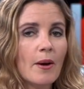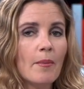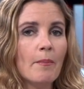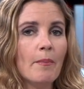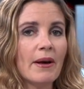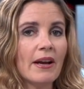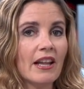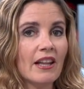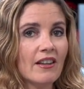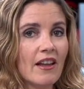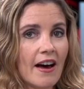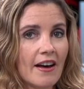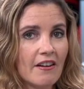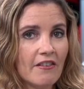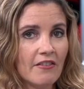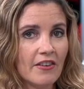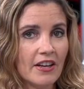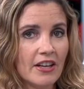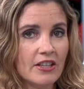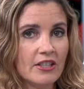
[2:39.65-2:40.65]
but a lot
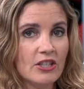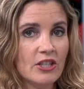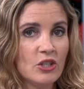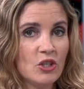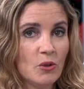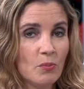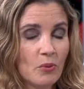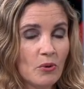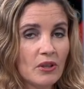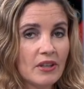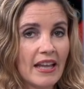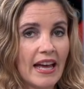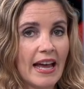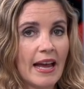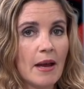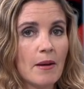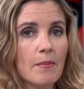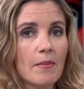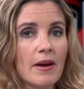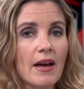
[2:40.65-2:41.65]
of it is super
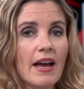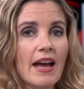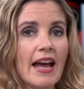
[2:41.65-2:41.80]
lame